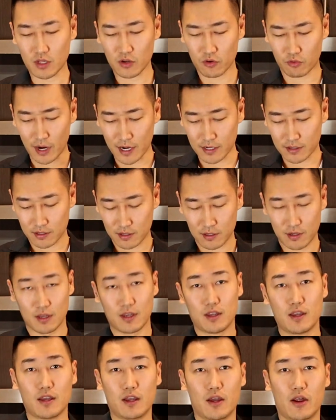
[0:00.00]
Great.
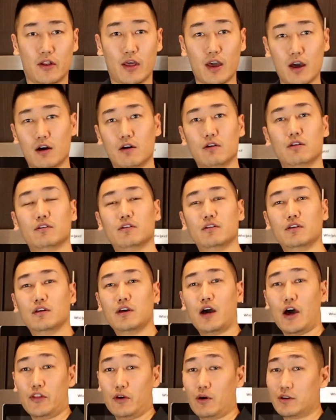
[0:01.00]
Now
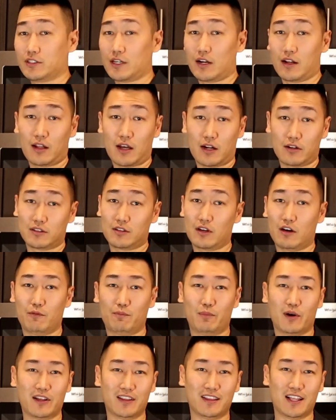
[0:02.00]
I know I said a lot of
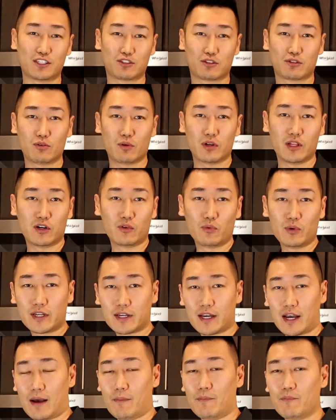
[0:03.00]
stuff, but let's do a little
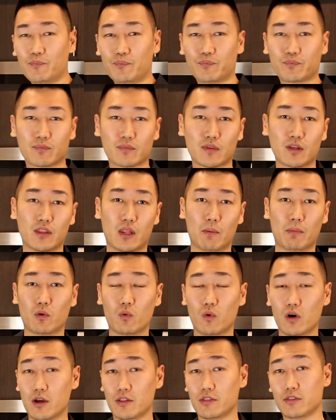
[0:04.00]
recap. Number
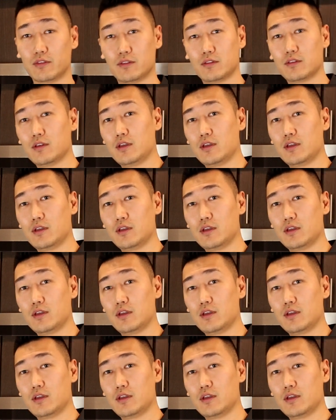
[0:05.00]
one,